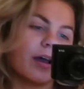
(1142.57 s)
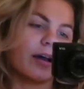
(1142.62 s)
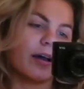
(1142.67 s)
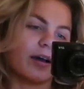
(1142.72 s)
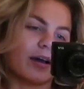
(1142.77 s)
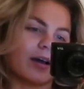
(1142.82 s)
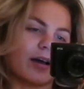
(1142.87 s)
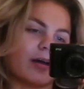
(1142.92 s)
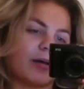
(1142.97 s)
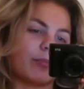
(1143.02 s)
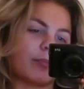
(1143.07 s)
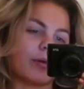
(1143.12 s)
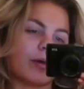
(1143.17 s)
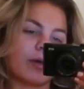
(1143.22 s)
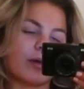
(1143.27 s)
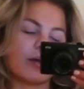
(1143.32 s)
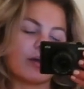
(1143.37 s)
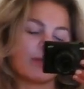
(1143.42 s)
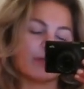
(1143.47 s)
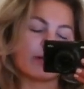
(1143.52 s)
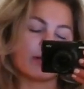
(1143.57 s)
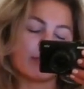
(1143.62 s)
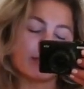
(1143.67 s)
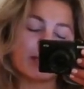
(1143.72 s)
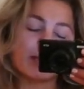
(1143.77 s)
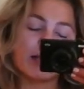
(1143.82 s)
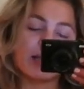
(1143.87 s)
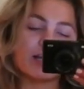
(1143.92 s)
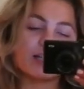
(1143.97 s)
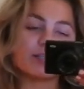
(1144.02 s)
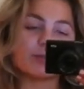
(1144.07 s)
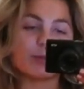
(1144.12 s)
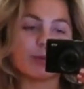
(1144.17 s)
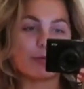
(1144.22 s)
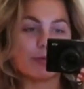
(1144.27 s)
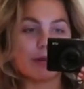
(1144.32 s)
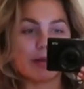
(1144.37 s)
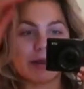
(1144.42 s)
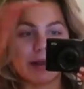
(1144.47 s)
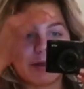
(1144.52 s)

But I'm gonna head to bed right